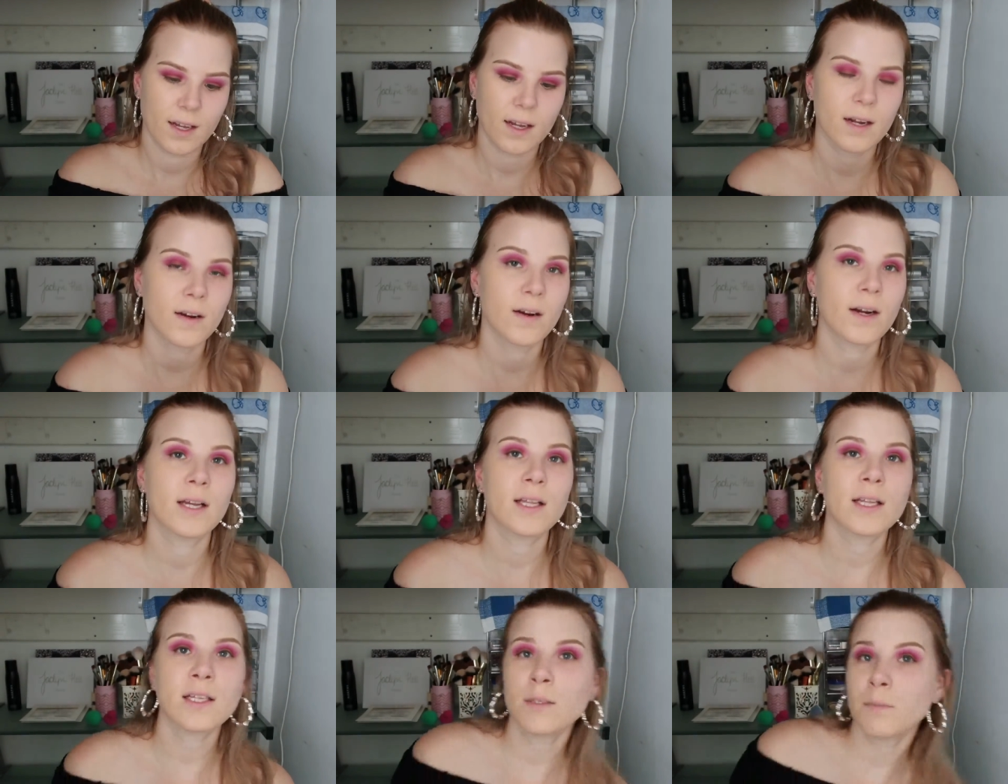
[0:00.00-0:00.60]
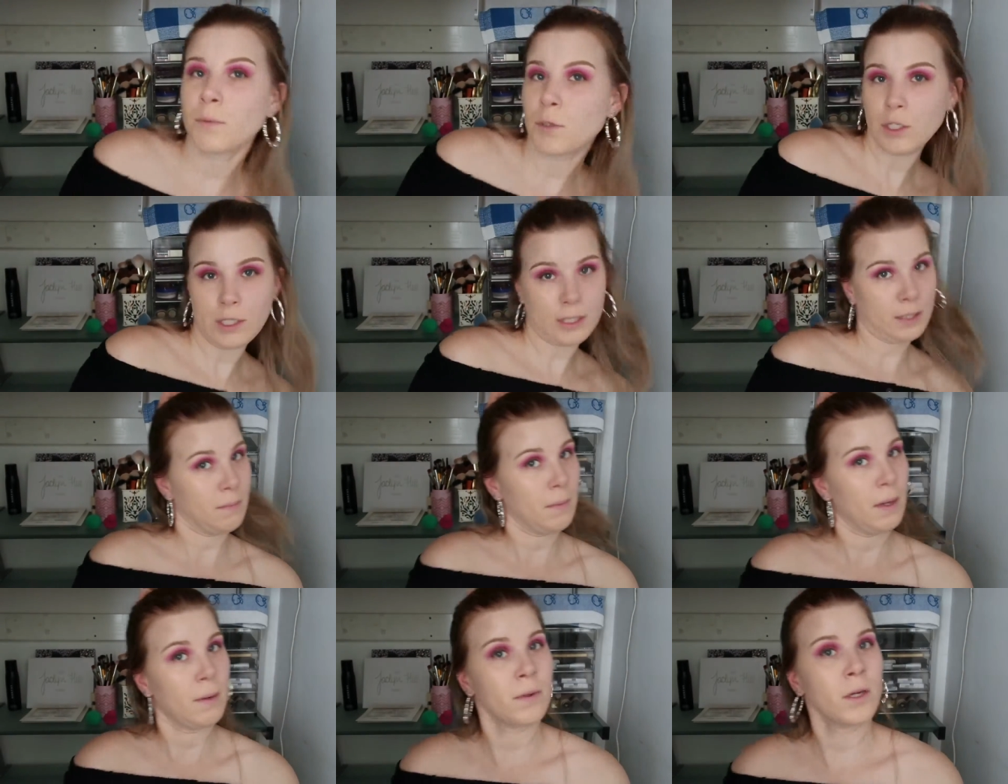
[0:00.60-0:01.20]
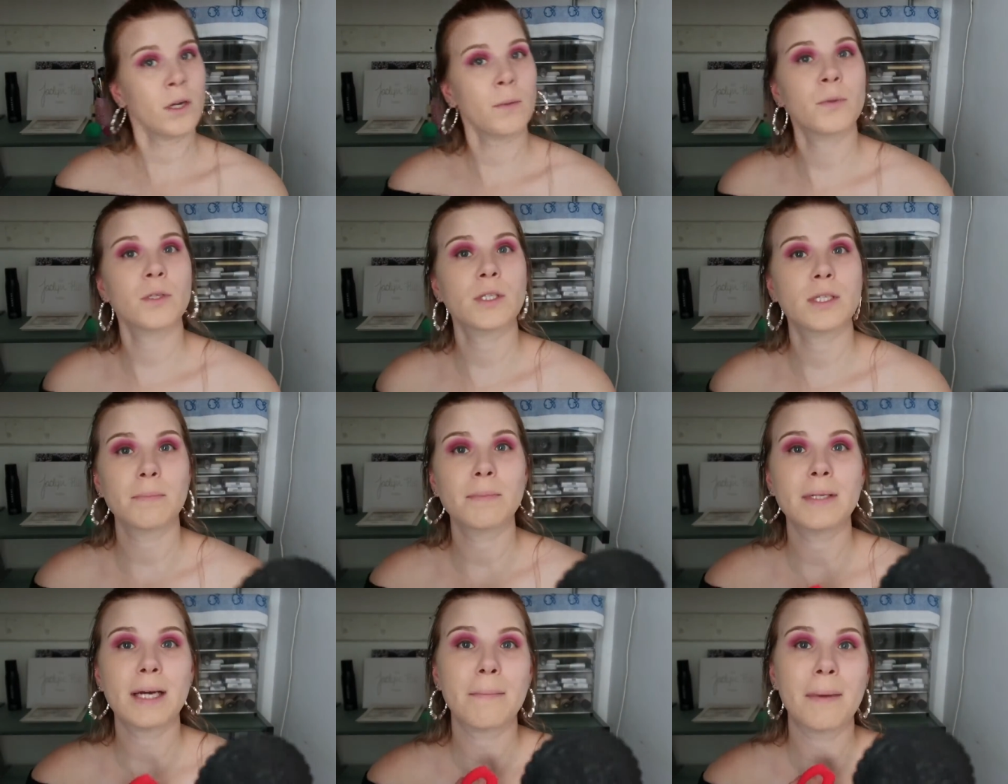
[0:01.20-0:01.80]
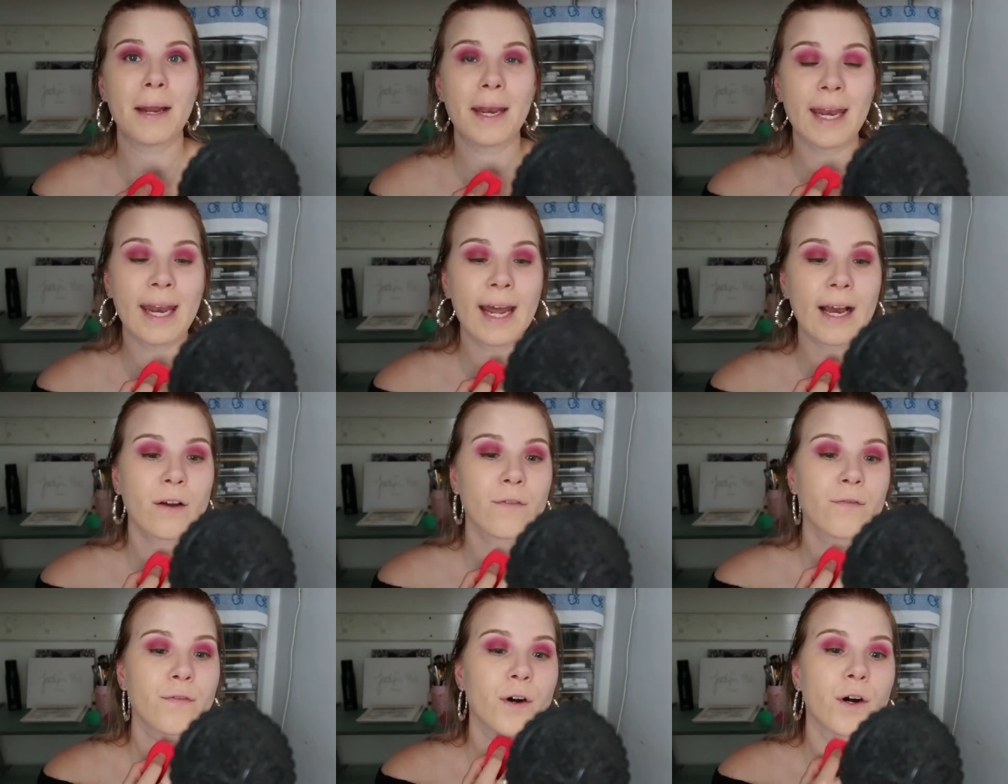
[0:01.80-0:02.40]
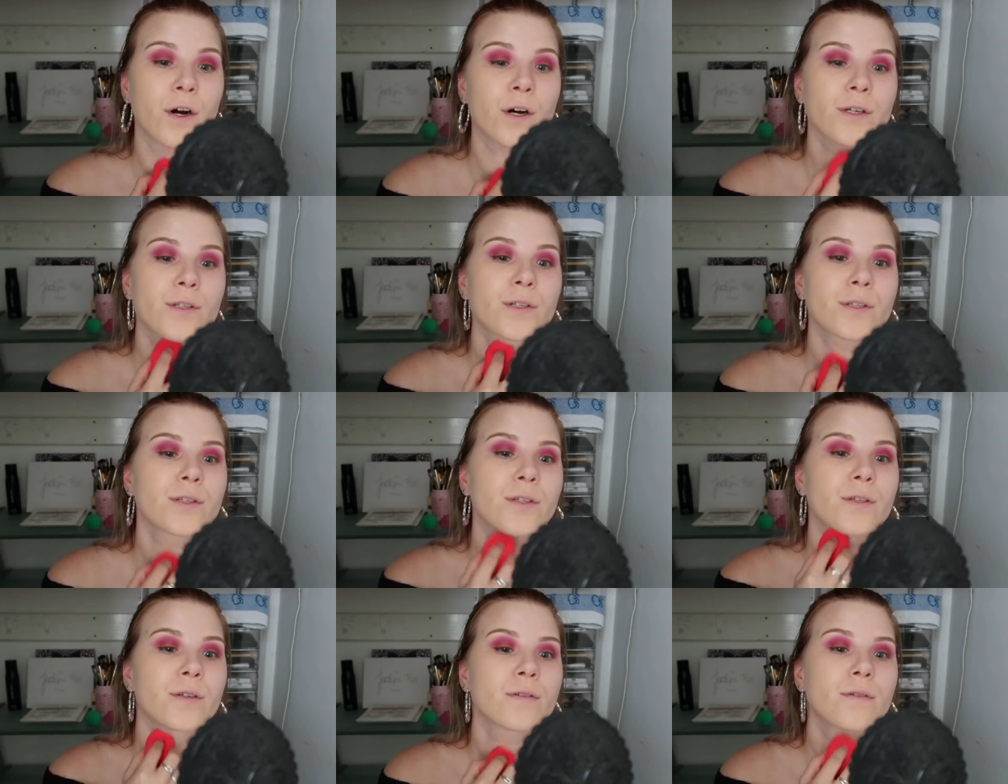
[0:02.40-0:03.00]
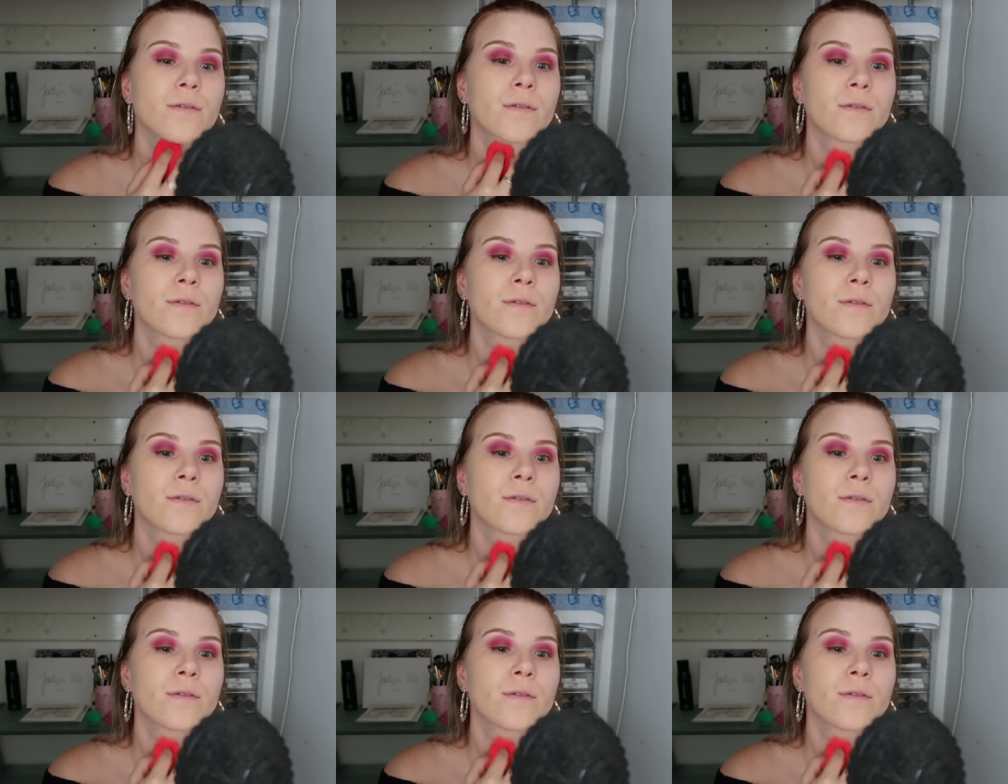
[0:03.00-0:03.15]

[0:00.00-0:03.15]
All right, let's put some, I'm gonna put some down my neck first.